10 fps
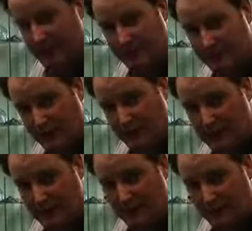to
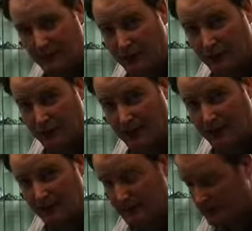reassemble your hub
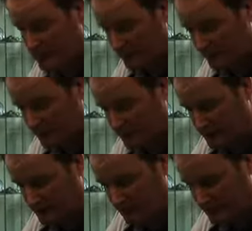shell, if you just
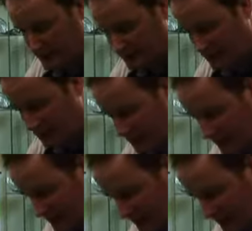get a gentle amount